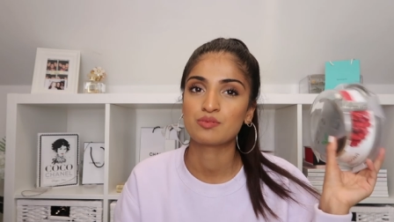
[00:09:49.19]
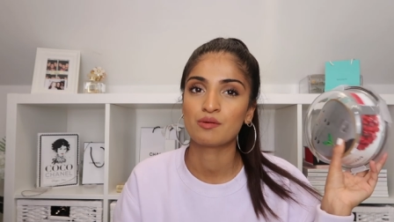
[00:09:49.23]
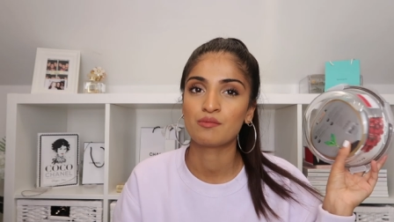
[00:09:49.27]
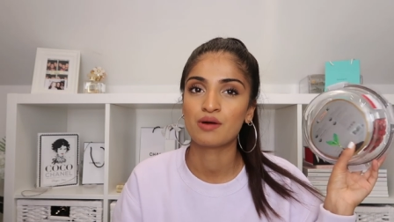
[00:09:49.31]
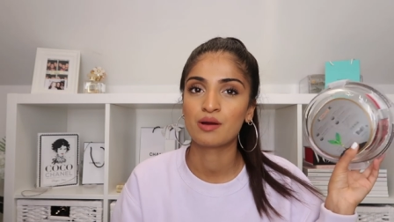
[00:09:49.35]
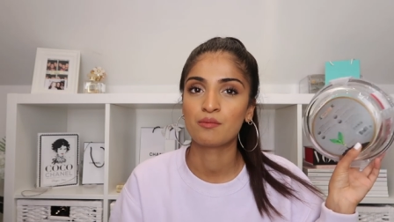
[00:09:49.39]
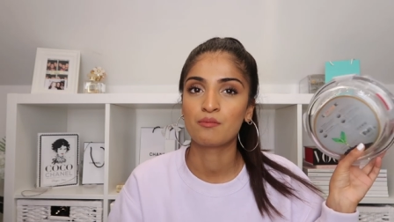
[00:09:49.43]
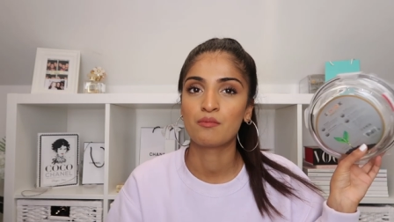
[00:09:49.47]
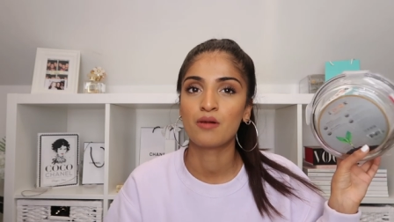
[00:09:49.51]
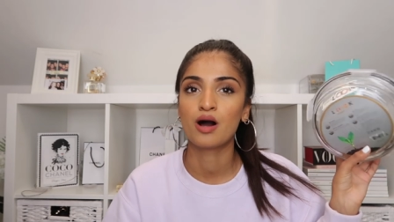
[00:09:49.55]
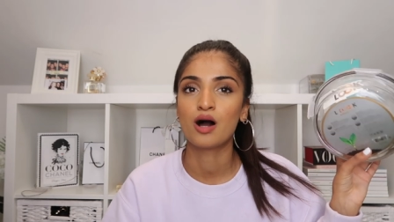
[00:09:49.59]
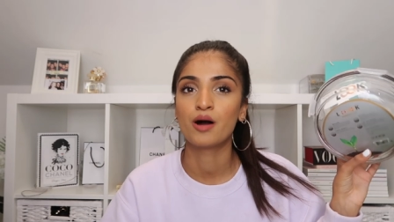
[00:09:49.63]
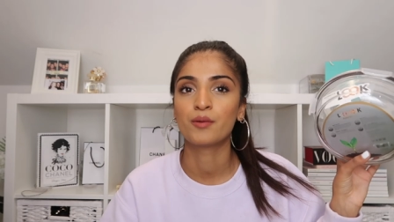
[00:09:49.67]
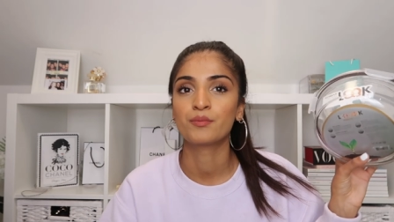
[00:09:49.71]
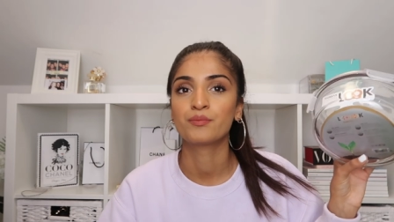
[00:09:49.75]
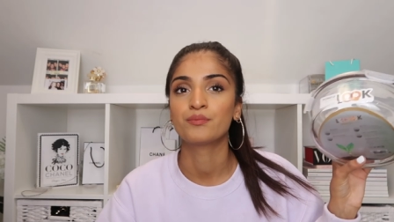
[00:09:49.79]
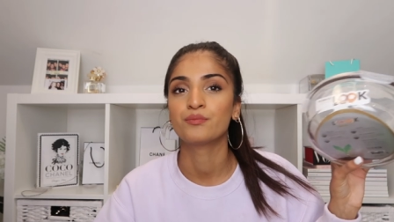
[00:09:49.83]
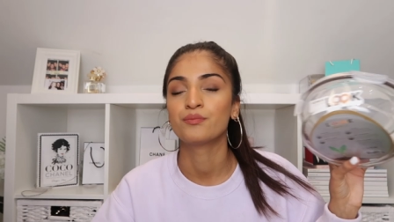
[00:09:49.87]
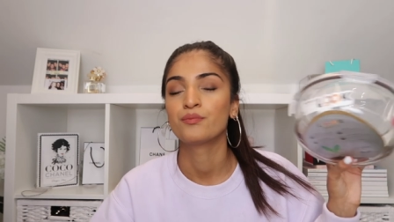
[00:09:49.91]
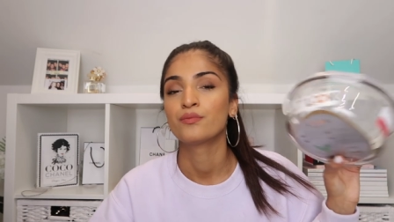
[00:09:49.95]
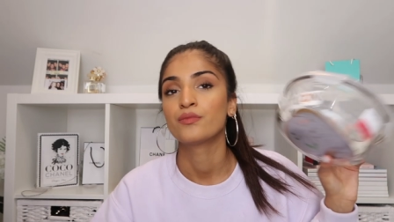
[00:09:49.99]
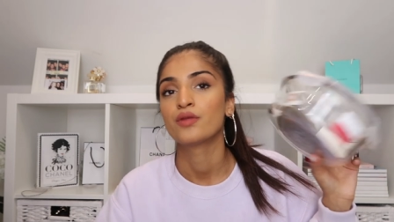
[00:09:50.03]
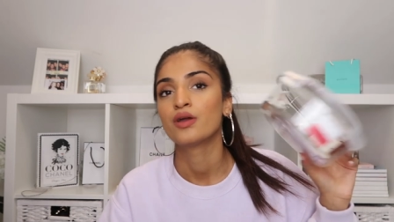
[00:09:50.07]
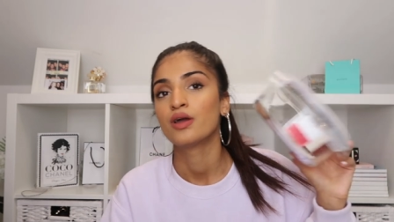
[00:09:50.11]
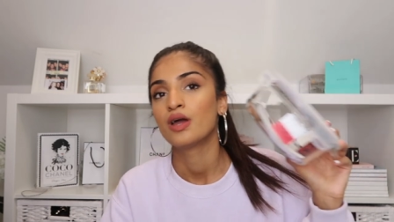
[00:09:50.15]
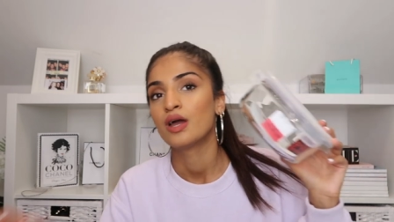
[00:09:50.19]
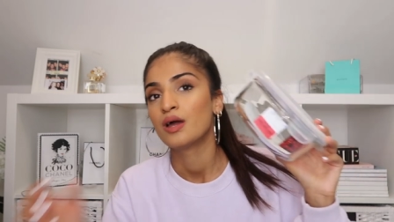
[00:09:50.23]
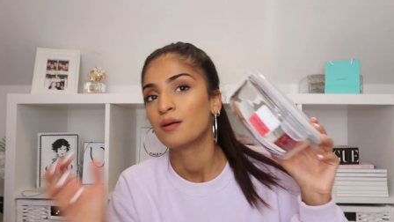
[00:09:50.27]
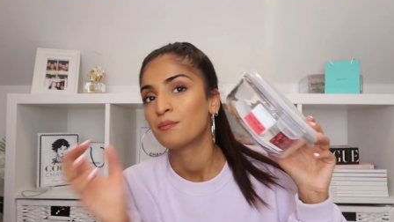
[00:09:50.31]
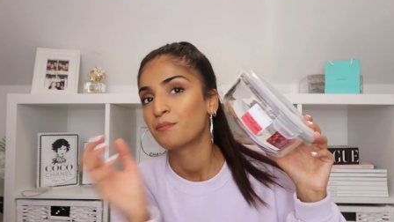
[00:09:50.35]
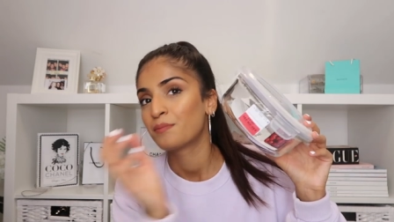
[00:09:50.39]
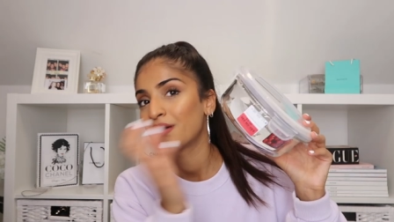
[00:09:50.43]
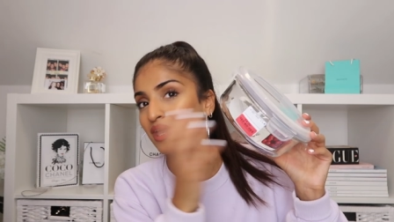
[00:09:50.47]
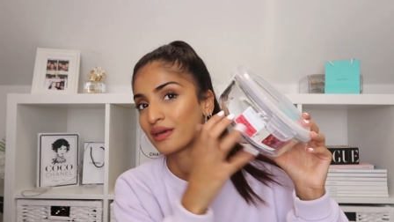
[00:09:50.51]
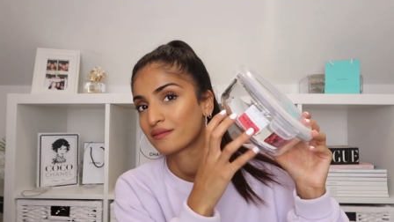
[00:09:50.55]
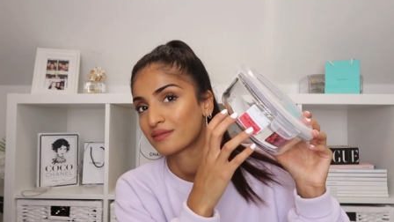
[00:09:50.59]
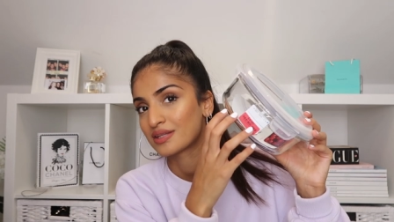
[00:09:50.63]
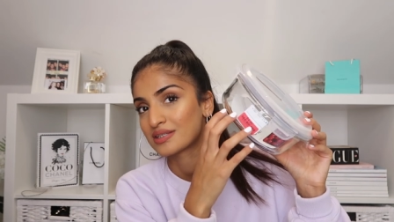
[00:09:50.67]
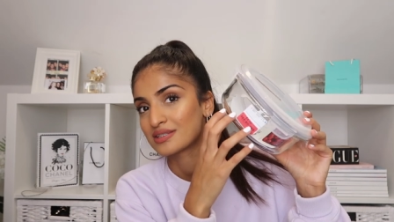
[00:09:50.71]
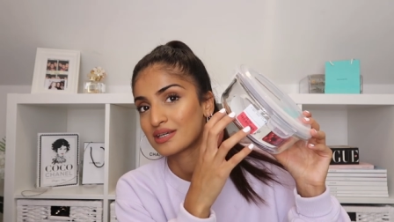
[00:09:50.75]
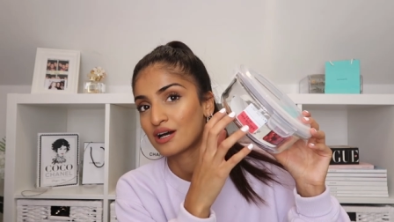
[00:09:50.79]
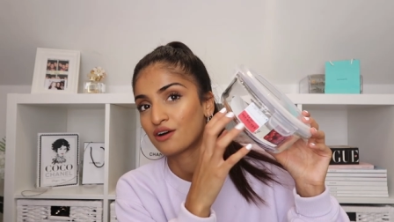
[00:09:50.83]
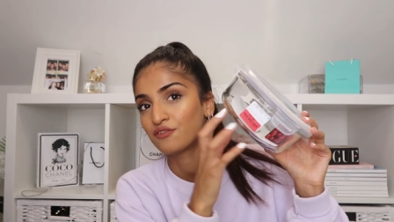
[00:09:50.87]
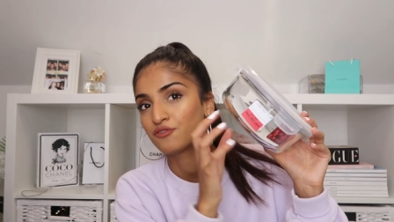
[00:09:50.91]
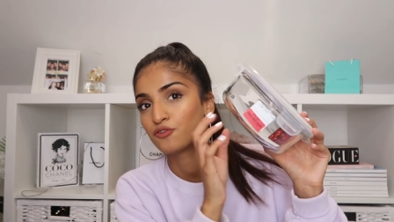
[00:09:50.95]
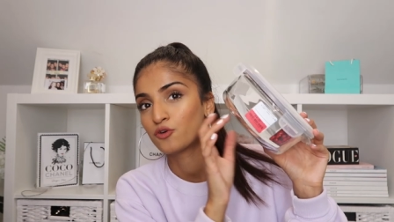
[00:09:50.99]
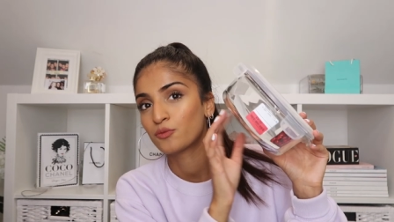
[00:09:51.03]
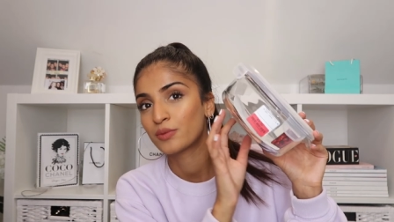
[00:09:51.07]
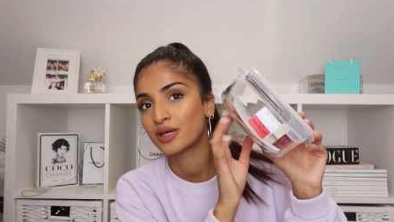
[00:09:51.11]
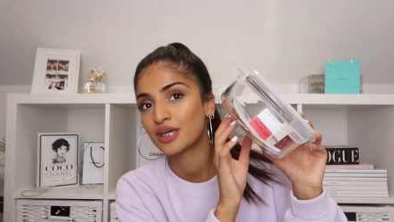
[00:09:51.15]
but my mum picked this
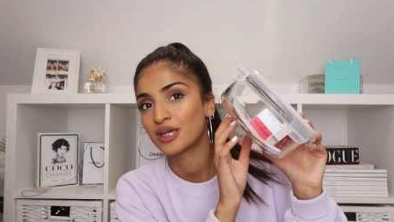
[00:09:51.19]
out for